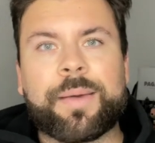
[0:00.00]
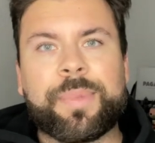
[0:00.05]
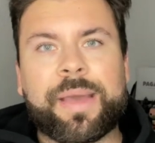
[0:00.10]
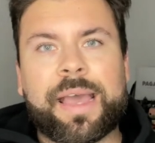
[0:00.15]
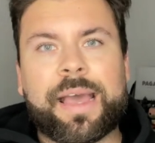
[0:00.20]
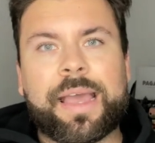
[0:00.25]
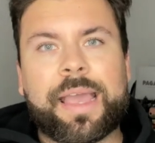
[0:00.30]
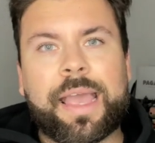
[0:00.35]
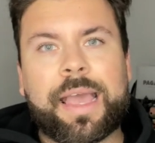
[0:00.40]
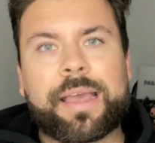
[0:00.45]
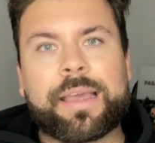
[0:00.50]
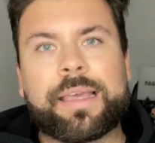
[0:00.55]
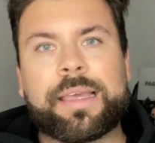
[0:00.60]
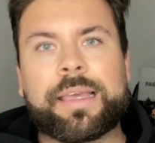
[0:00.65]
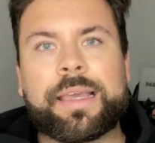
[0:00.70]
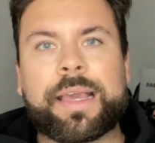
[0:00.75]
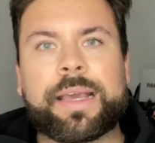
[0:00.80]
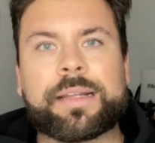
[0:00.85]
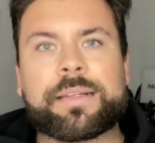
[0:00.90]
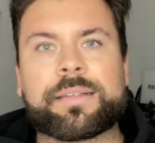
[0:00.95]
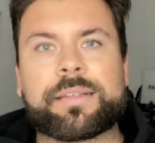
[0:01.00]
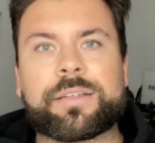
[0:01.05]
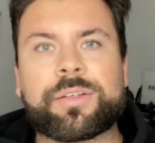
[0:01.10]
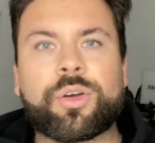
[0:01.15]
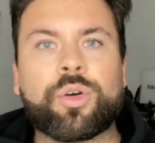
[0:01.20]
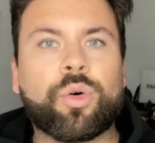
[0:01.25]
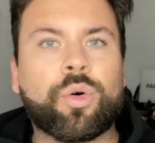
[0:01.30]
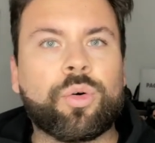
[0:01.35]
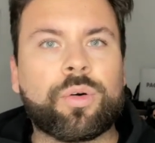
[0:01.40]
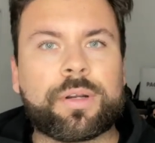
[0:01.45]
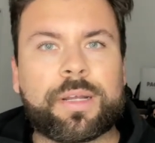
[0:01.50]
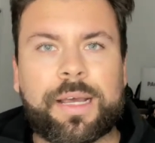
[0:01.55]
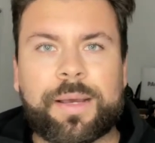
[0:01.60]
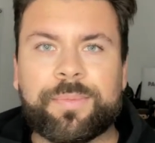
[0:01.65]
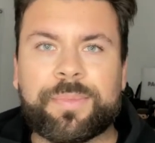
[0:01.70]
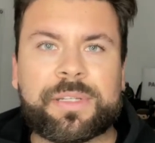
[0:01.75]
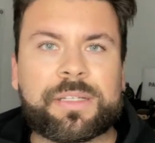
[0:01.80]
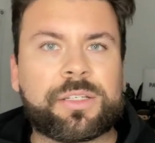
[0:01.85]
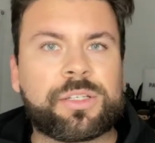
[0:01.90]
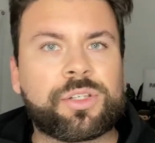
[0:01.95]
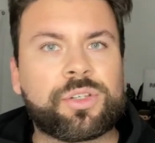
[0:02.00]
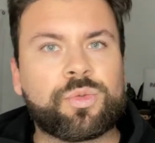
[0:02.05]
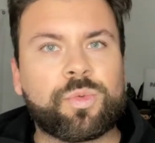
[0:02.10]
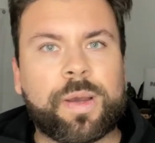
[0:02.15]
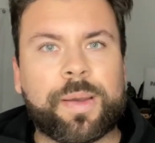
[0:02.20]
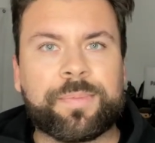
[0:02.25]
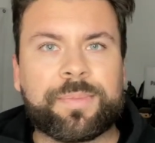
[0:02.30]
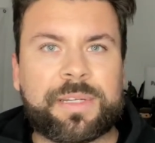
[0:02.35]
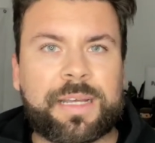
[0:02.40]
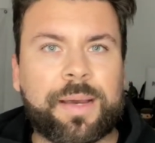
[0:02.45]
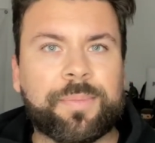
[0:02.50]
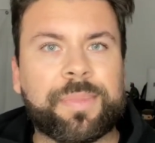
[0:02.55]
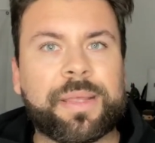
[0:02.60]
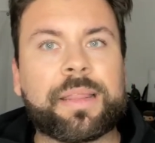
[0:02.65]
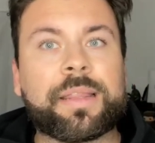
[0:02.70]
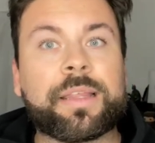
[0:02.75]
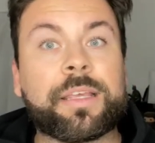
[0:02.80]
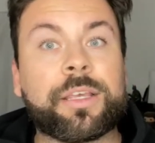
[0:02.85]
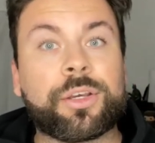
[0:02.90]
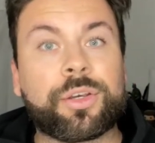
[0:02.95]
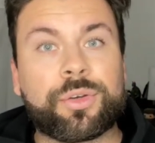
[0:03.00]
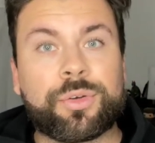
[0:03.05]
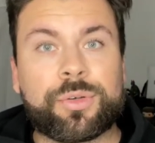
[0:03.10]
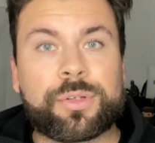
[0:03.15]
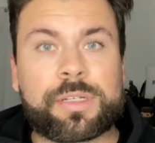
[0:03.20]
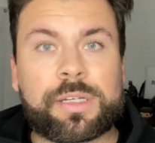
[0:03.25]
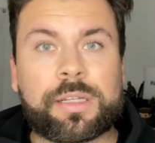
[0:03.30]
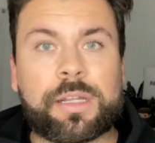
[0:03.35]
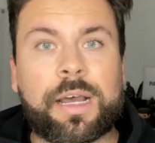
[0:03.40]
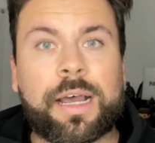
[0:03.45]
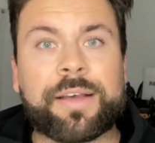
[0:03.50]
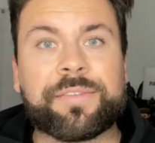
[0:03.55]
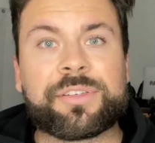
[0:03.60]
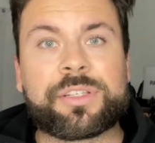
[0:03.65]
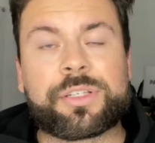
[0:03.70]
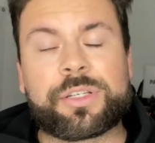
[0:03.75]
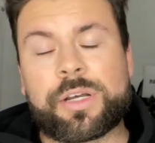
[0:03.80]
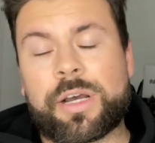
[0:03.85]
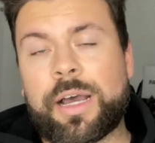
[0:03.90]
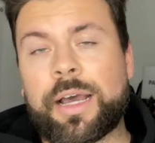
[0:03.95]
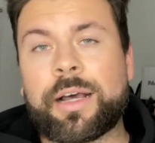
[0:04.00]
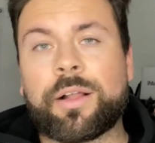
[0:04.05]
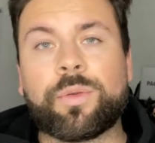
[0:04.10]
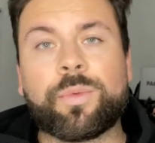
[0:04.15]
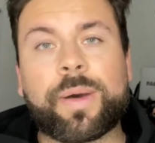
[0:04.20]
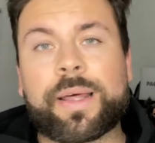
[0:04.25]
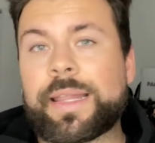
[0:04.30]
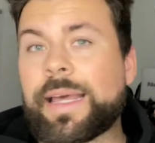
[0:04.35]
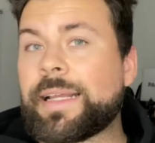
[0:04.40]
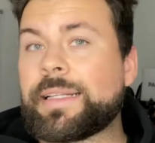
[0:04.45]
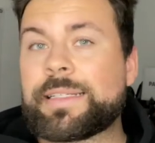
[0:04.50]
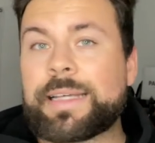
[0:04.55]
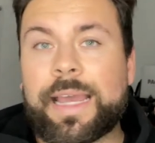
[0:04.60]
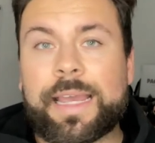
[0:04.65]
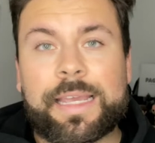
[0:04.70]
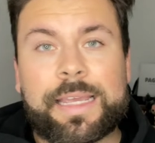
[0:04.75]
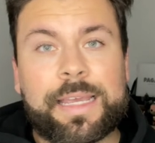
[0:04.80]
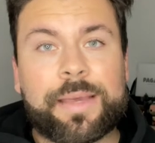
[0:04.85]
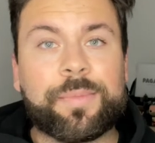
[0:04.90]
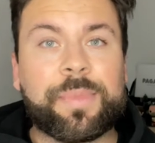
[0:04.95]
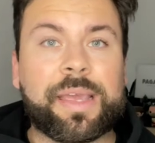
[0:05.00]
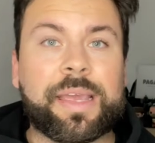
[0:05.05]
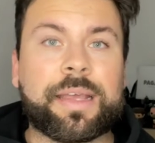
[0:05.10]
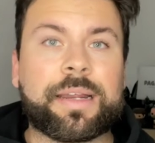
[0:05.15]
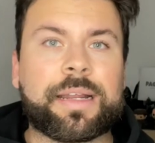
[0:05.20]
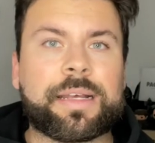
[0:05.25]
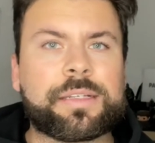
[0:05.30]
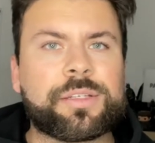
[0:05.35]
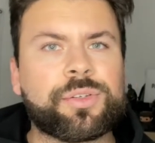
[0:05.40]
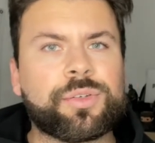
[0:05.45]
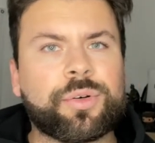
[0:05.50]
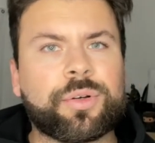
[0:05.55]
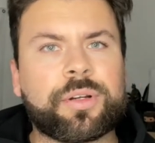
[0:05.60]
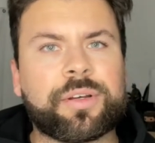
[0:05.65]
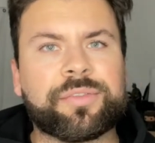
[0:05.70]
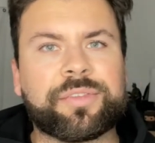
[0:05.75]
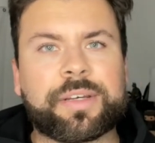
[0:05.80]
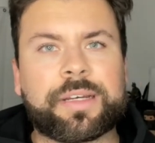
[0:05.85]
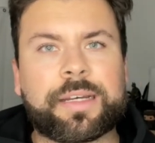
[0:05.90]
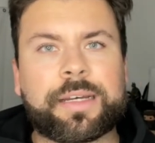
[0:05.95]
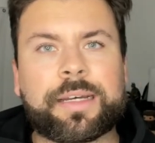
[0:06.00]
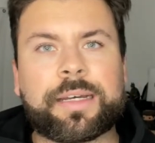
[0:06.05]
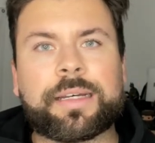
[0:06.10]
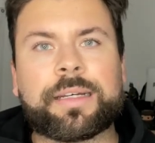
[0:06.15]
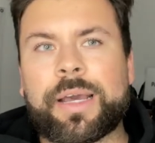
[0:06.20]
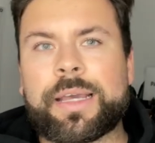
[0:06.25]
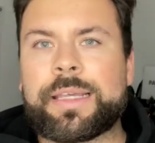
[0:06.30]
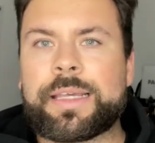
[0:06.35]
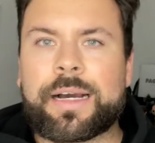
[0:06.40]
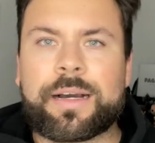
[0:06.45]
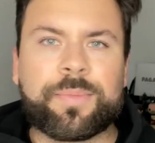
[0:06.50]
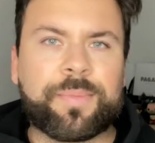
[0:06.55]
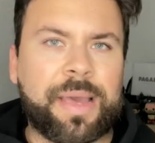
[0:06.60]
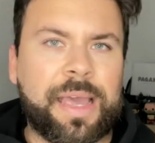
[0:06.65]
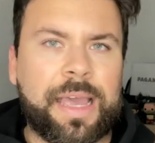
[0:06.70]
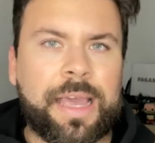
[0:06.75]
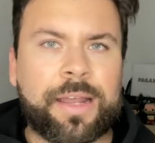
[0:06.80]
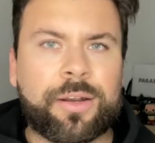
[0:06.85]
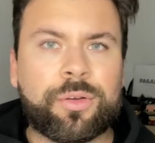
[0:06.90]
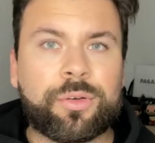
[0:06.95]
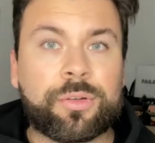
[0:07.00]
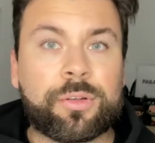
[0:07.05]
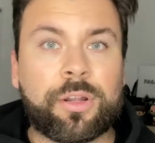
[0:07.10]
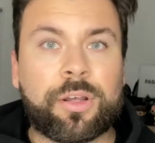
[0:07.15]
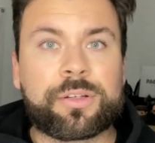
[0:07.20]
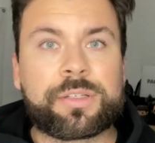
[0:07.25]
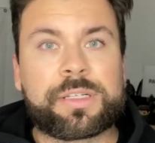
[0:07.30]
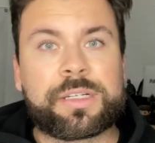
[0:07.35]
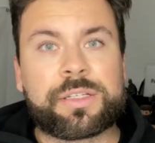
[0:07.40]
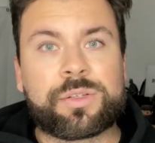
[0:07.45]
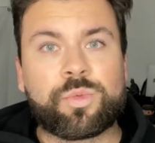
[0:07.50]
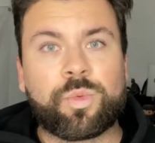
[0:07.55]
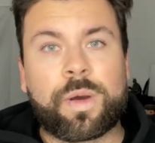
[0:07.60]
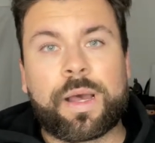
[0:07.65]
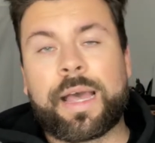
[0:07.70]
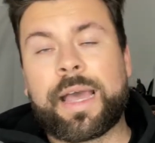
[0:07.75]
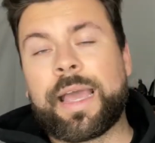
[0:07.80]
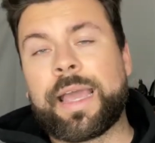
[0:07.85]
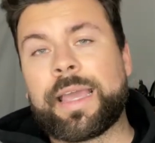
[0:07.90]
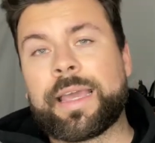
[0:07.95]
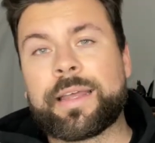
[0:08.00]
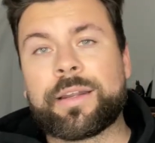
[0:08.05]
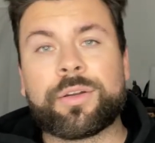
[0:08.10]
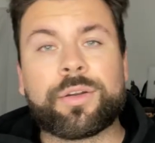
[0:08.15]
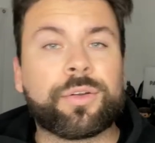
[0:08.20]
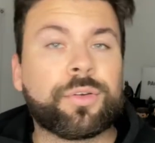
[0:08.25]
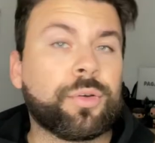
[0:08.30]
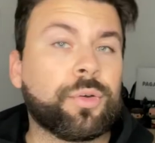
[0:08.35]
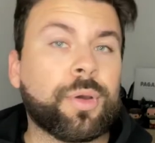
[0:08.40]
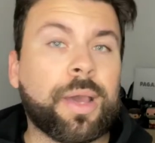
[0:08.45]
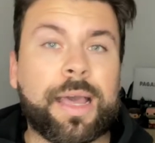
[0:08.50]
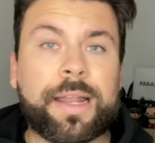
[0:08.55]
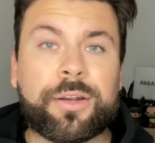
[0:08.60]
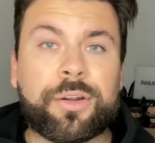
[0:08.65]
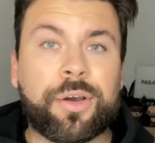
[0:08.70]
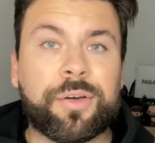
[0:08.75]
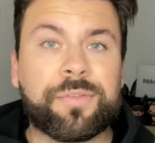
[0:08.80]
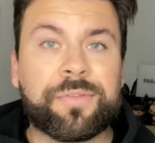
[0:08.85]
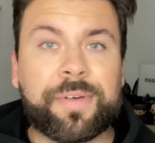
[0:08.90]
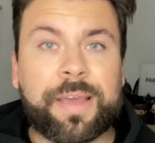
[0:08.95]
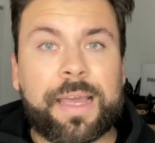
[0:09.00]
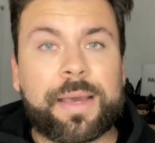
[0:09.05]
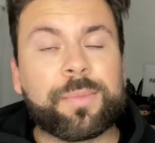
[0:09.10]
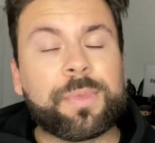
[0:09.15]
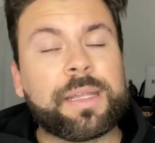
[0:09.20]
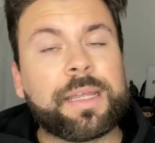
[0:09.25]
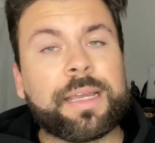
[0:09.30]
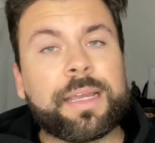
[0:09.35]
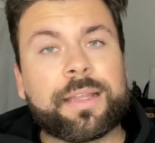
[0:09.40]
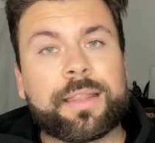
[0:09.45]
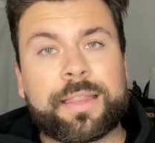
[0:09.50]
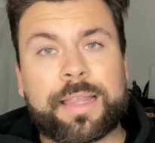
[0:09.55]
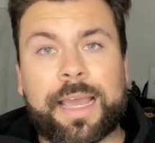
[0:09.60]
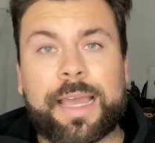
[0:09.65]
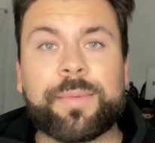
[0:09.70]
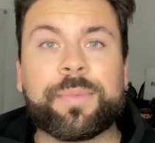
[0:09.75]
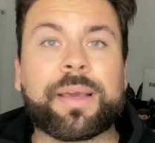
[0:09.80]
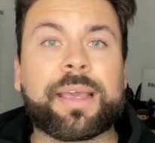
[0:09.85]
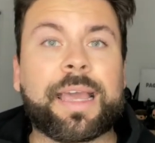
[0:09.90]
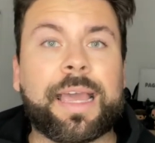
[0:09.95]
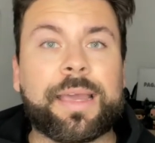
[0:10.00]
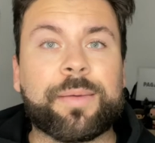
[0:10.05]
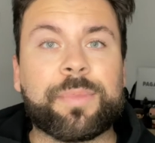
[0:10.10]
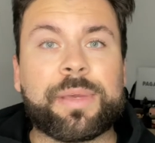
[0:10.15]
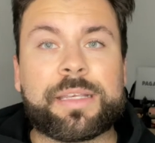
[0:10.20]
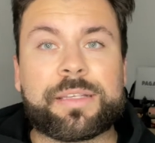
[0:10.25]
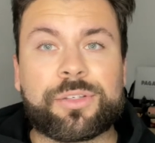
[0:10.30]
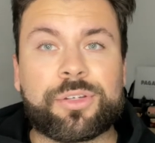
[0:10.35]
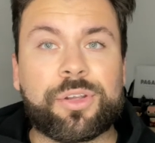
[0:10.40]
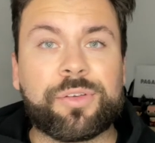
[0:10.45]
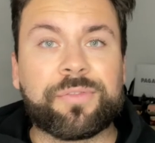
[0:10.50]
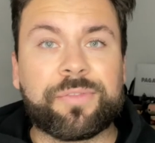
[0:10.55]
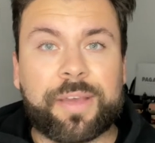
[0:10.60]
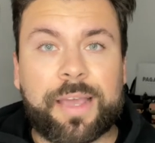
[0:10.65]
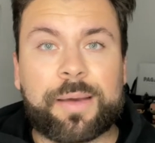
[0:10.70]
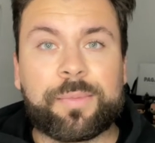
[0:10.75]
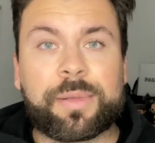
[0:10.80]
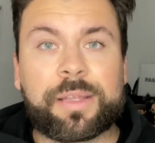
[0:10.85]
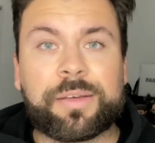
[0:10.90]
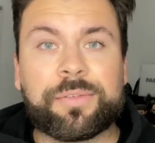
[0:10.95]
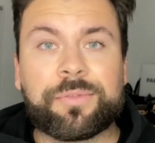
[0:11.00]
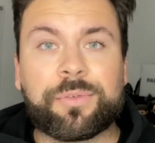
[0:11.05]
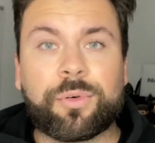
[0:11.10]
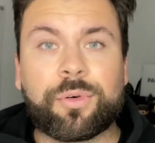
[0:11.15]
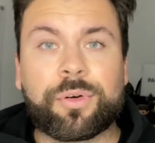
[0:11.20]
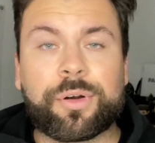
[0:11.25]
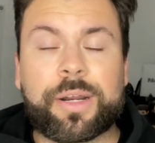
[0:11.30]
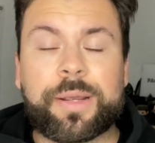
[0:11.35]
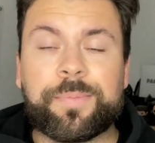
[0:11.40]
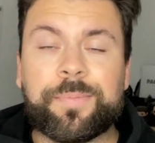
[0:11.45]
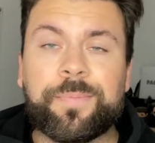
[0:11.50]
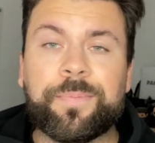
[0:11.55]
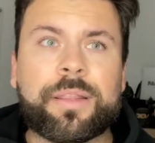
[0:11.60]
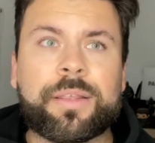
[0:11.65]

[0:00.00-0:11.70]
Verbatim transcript: About how he gets caught up and swept up in the Yakuza lifestyle where they take him in as sort of a, a young man who'd lost his way and who had no family, and they became his new family for him.